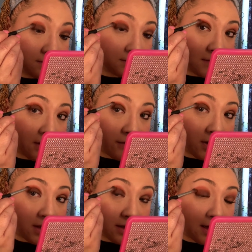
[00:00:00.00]
I
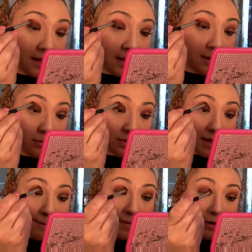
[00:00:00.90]
forget that I can't put
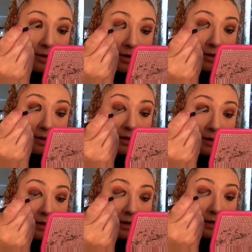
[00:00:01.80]
that mirror
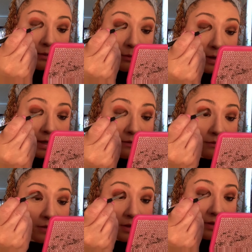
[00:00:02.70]
like right in
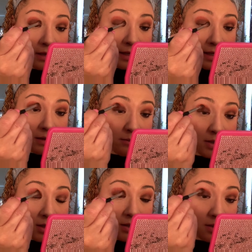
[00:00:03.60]
front of the light
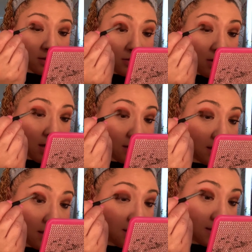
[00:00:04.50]
because you guys
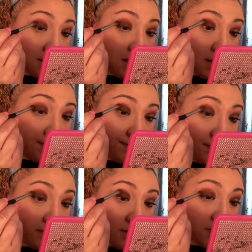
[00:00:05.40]
can't see.
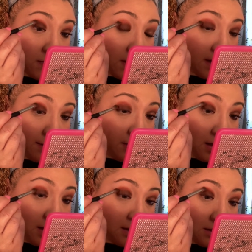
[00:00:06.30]
So I
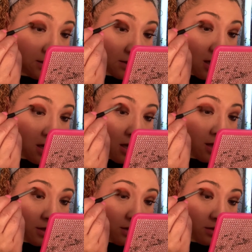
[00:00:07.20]

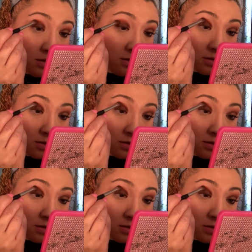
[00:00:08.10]
apologize.